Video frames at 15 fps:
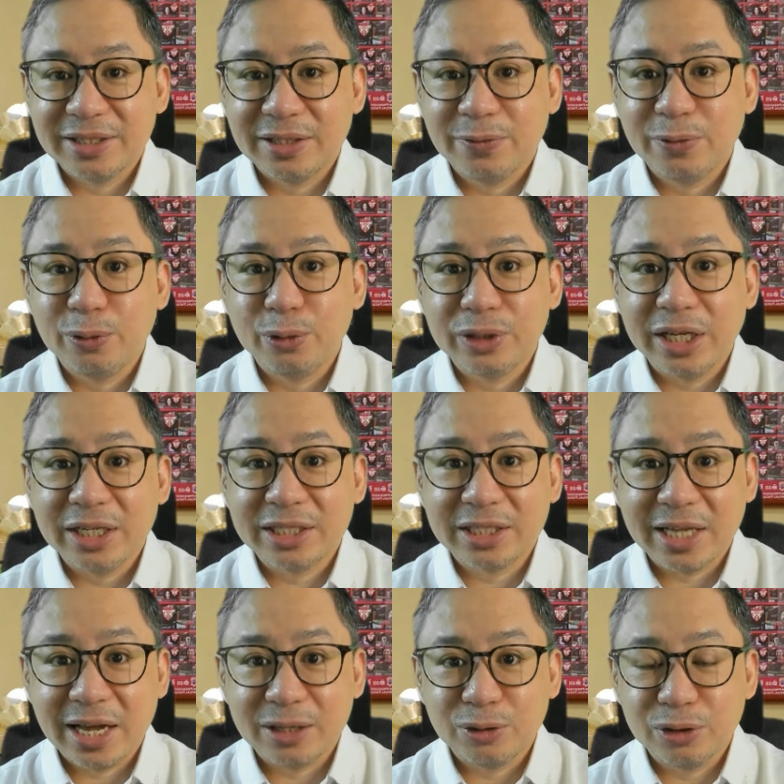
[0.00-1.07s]
the floating
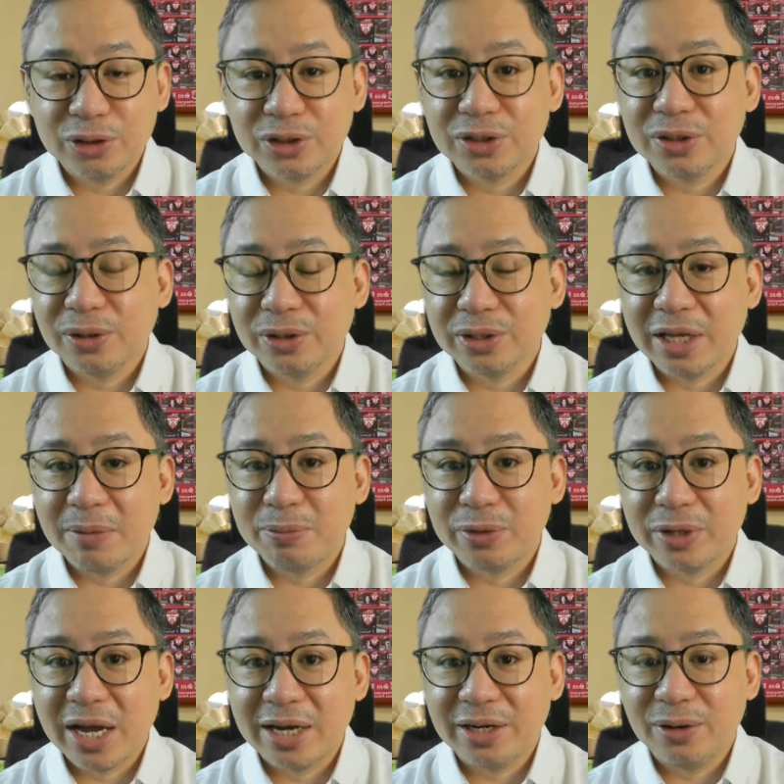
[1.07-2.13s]
status or
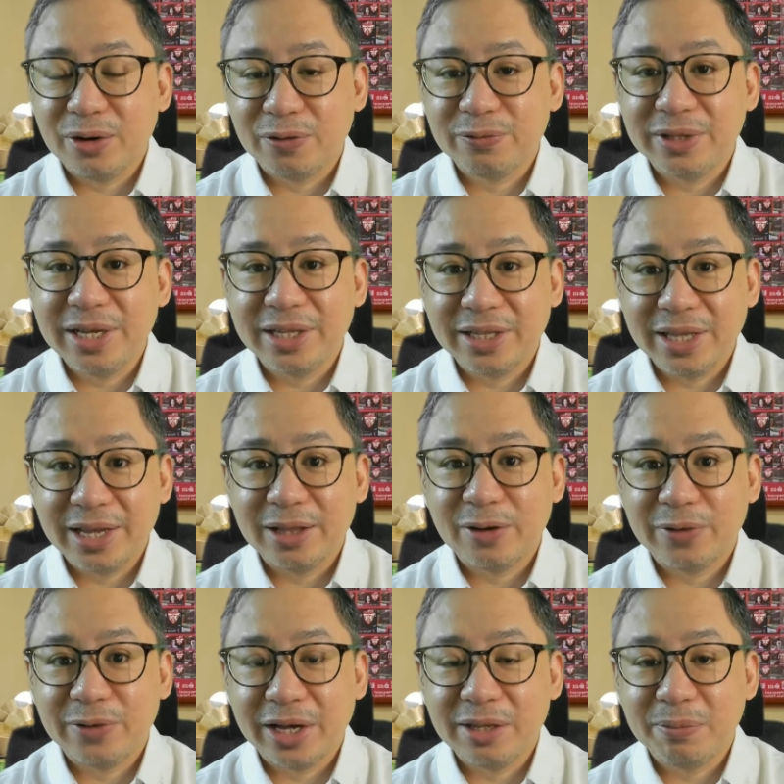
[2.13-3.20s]
temporary off detail
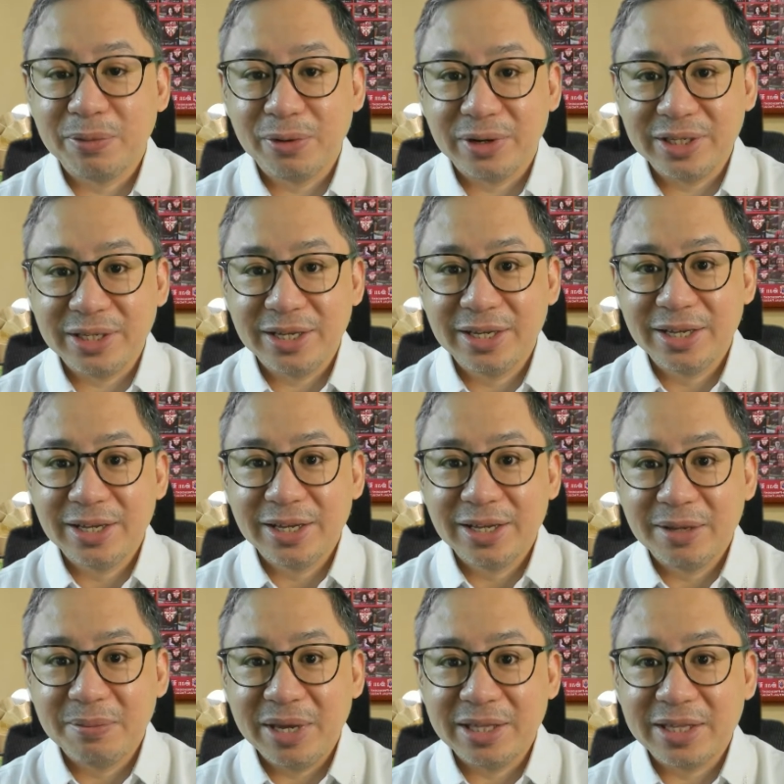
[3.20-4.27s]
of an employee
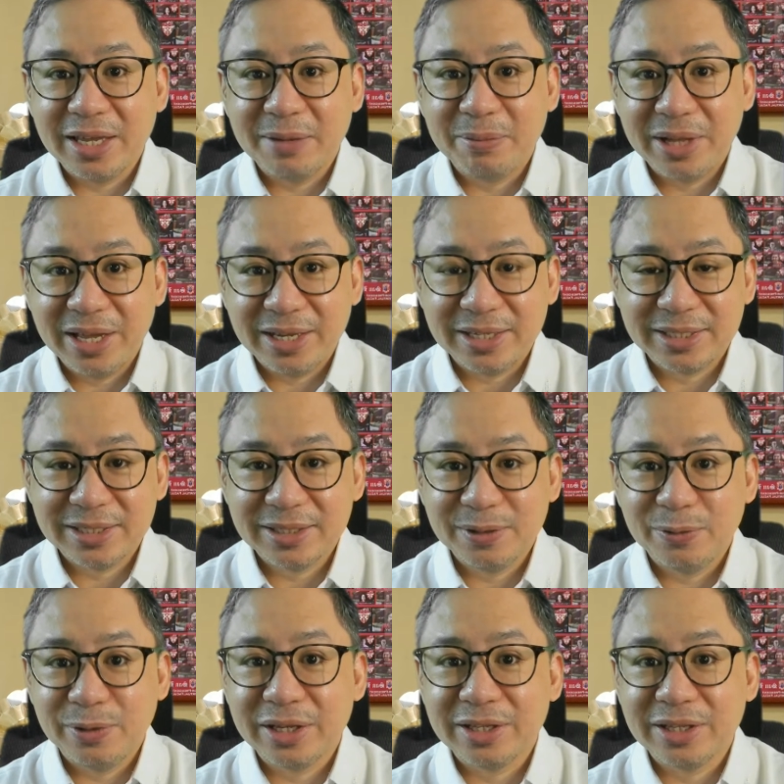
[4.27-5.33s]
may take place
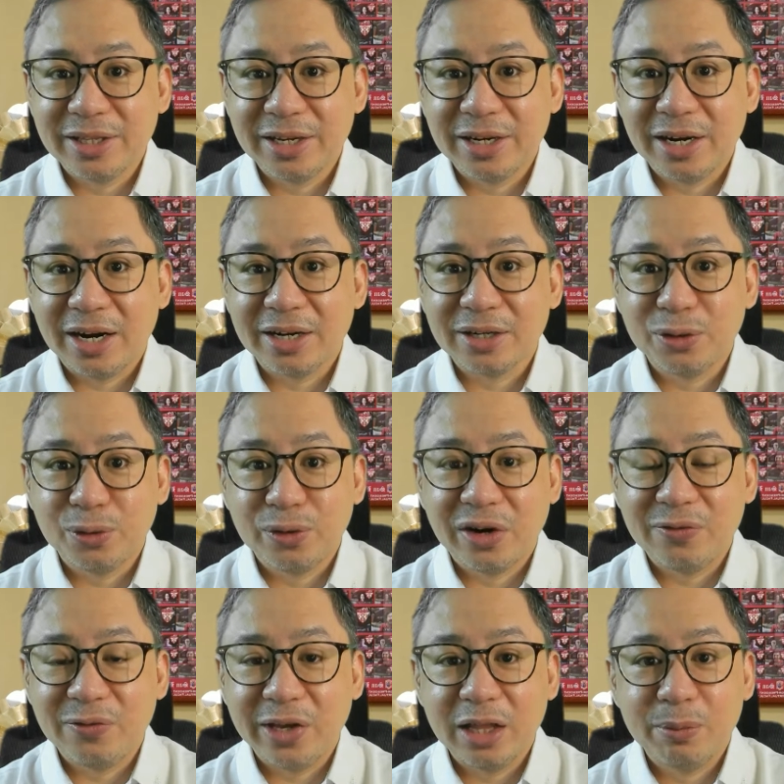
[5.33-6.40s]
when there are no
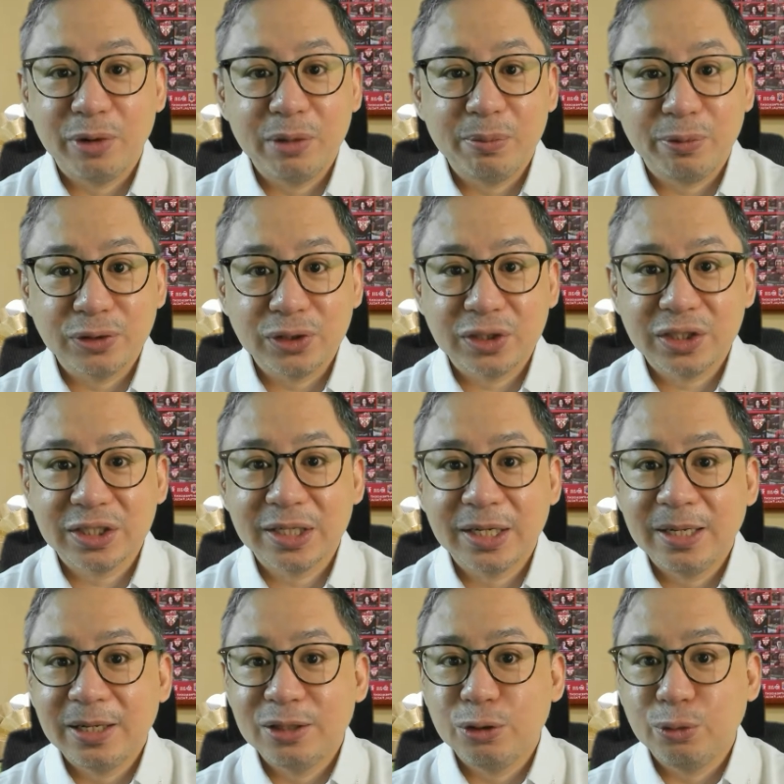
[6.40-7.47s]
available posts
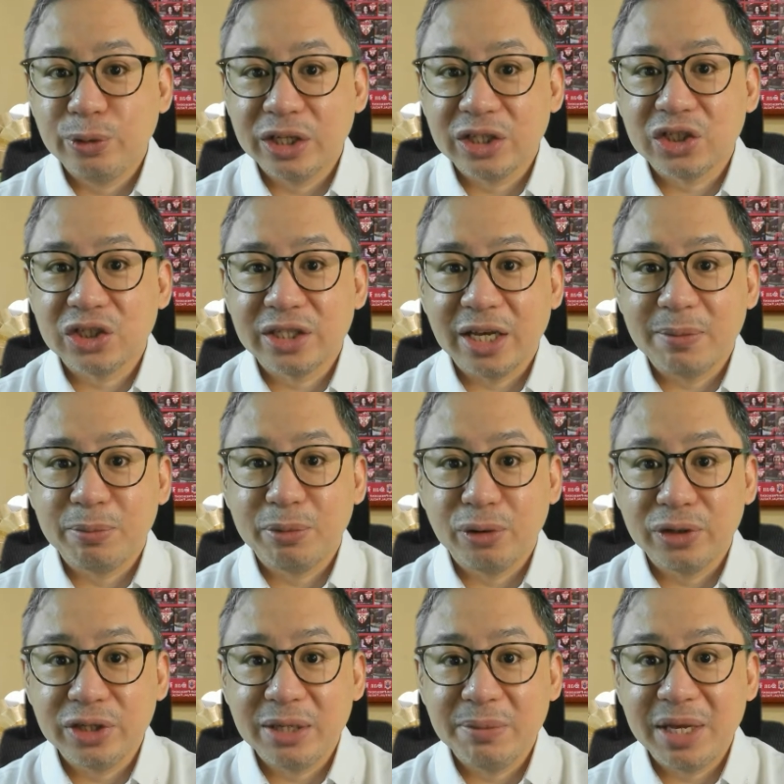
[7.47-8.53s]
to which the
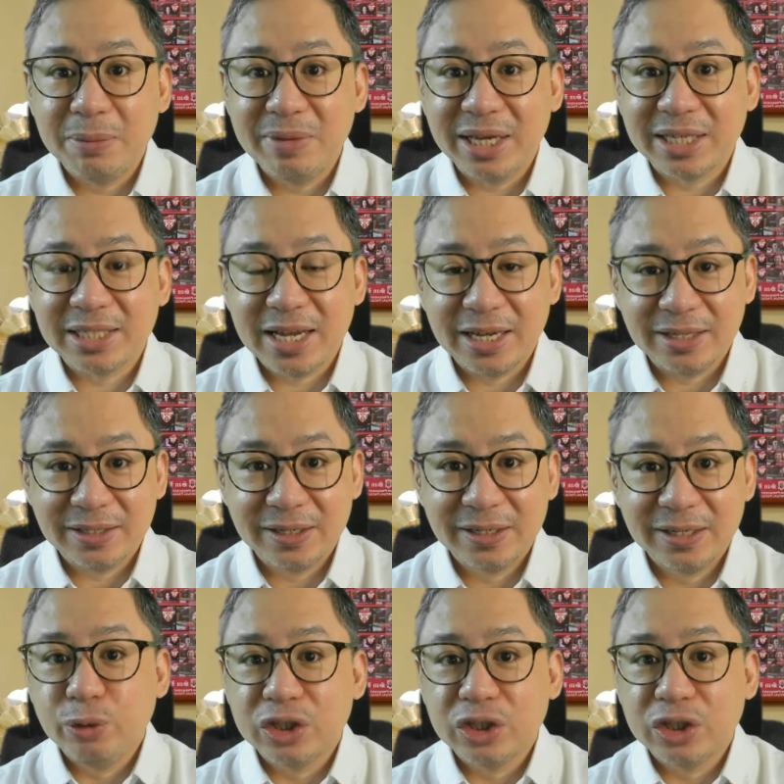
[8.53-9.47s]
employee may be assigned,